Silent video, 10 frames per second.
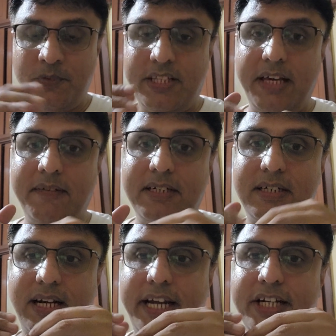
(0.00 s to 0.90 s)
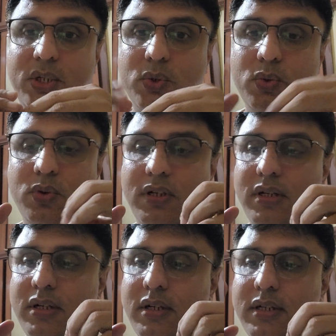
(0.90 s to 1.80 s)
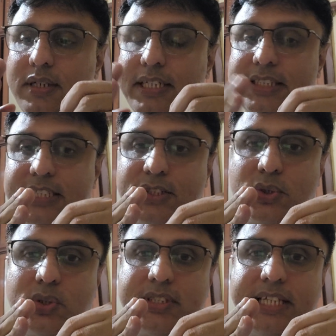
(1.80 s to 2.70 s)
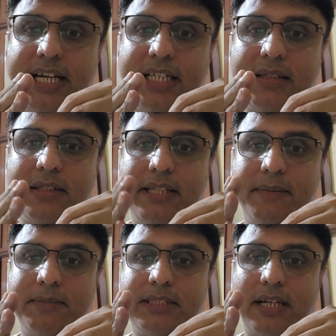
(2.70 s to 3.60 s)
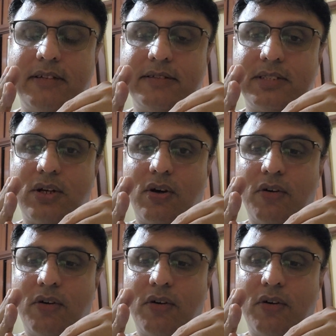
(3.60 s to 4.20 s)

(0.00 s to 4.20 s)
They will try to disassociate themselves